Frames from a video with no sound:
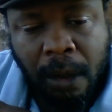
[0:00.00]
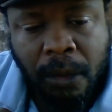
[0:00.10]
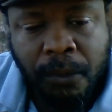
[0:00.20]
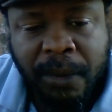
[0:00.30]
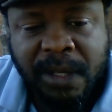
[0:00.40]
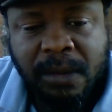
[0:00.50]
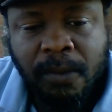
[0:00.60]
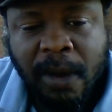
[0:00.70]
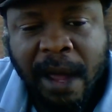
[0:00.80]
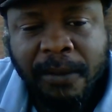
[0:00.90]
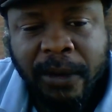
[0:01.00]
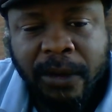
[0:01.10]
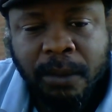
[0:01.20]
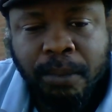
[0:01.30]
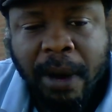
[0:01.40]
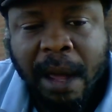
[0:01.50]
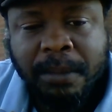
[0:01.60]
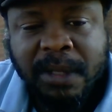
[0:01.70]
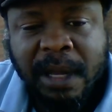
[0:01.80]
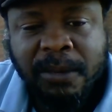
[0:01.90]
the reason why we're in the
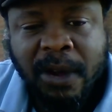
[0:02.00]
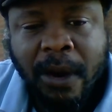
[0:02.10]
problems that we